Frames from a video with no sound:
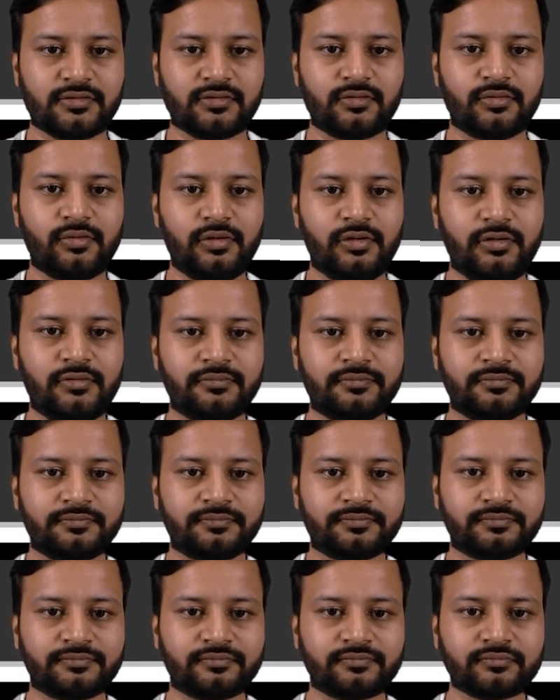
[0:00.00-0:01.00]
Cool.
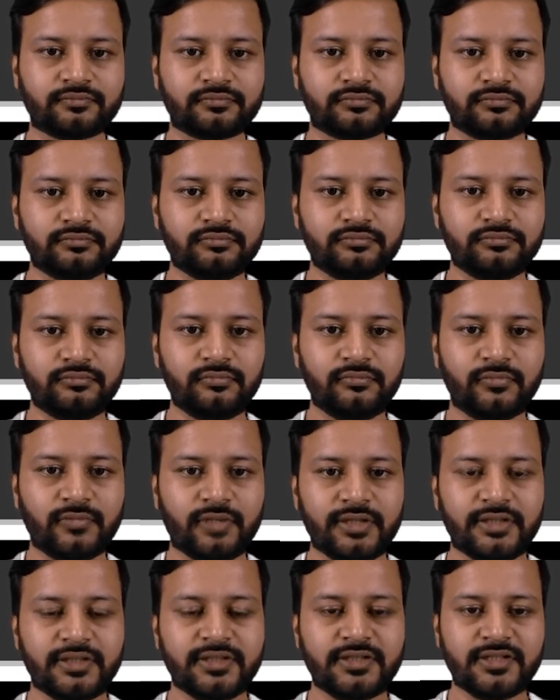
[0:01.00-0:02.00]

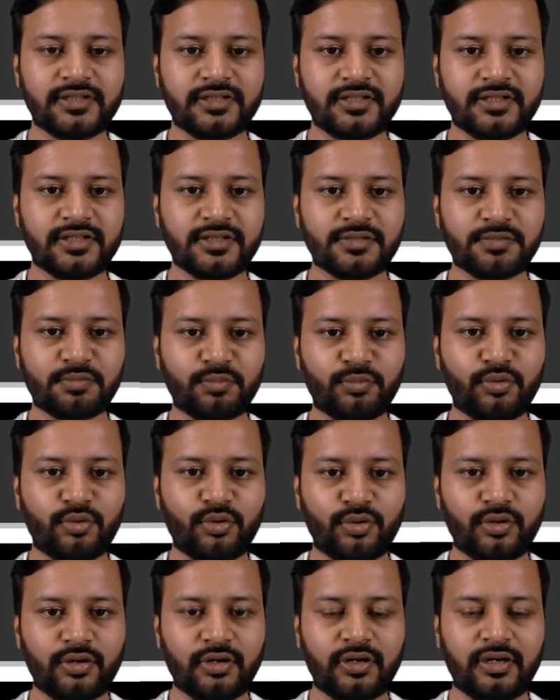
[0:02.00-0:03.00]
And this is
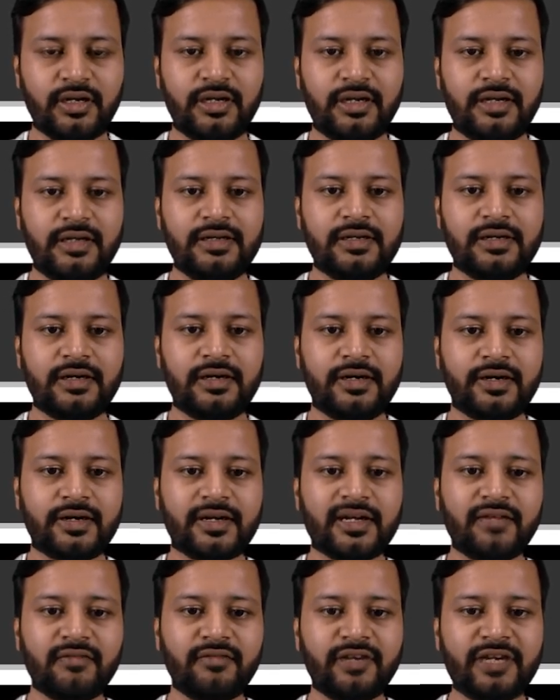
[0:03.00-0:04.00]
more
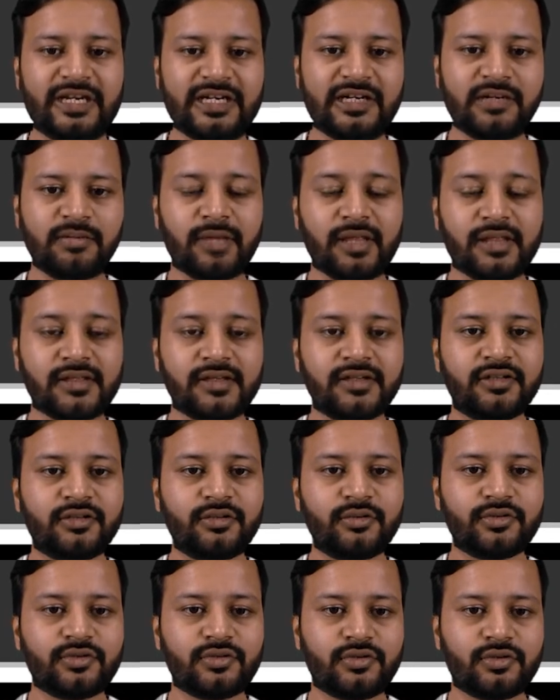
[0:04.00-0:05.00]
convenient method
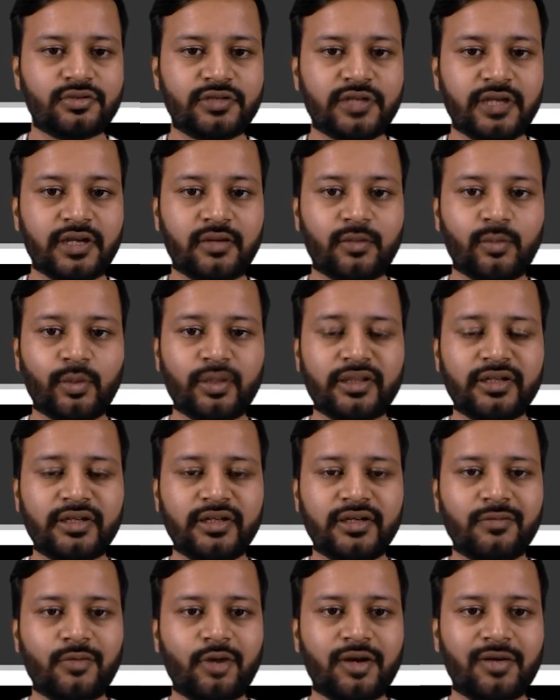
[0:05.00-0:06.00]
to check
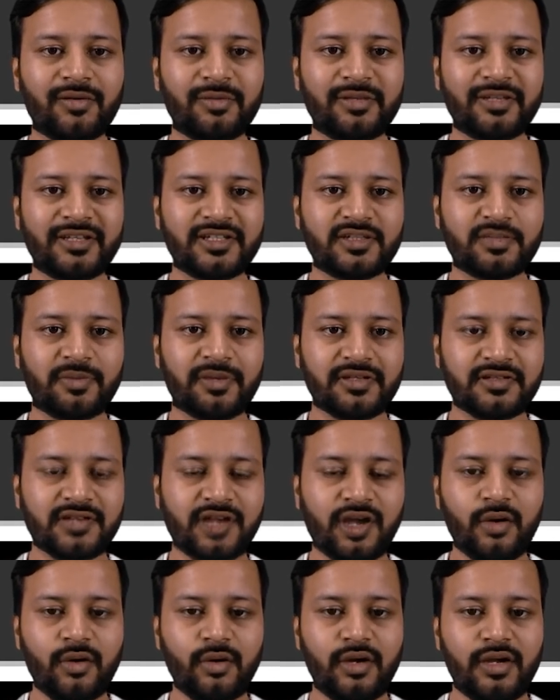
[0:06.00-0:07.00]
whether what will be the space.
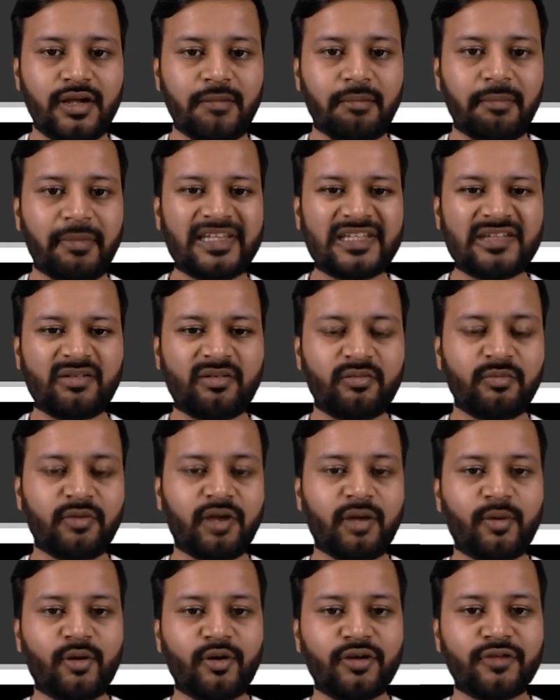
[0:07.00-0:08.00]
Now maximum
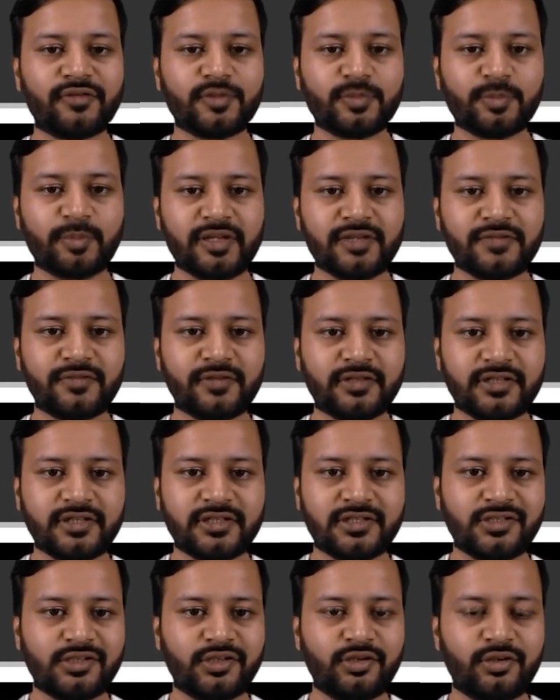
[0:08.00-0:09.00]
amount of space for
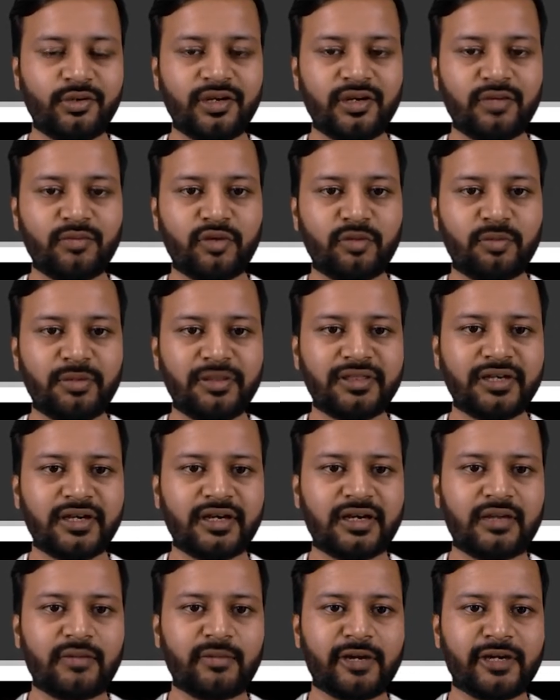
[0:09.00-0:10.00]
this union would be
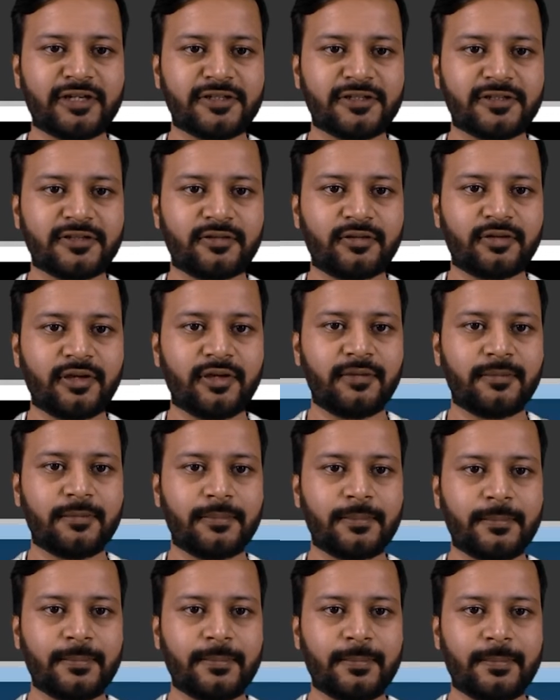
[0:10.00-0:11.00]
30 bytes. Okay,
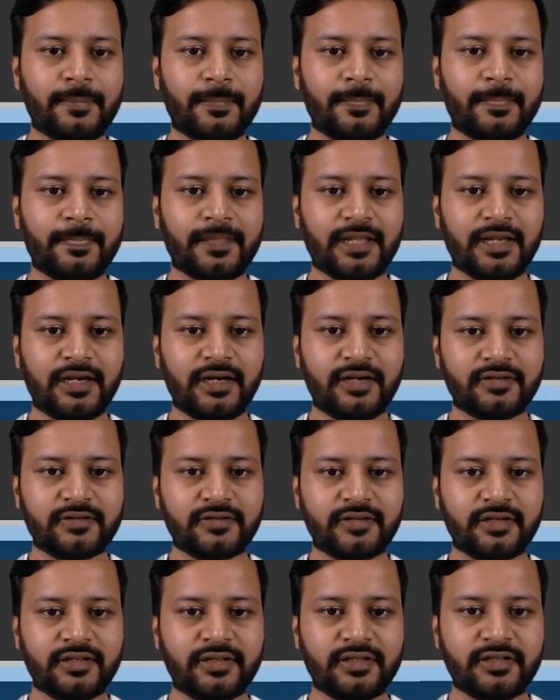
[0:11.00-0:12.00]
let us
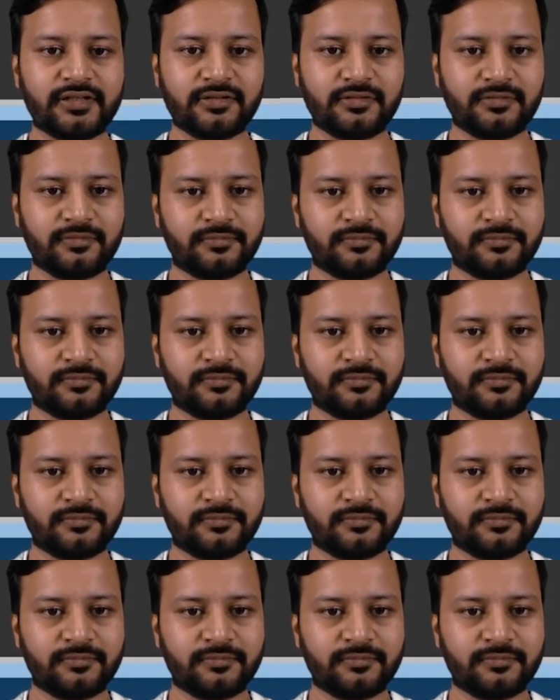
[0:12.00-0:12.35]
run this.